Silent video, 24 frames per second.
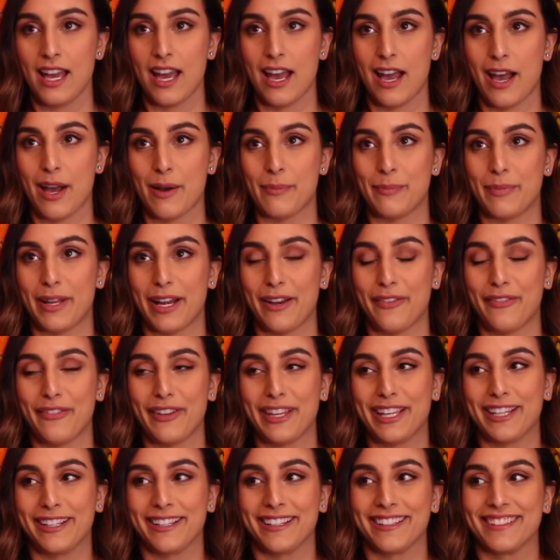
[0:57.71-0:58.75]
But I
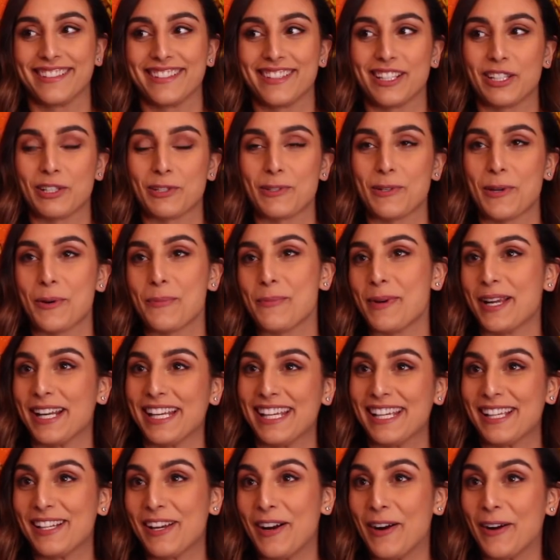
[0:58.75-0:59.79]
figured there's no
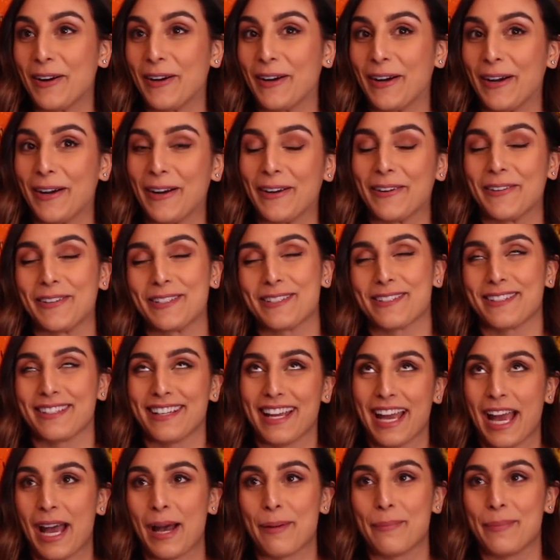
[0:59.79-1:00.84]
money in art, what's
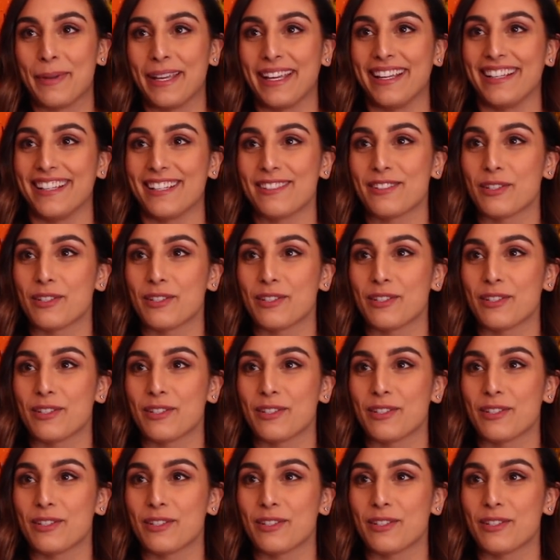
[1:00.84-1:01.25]
gonna happen?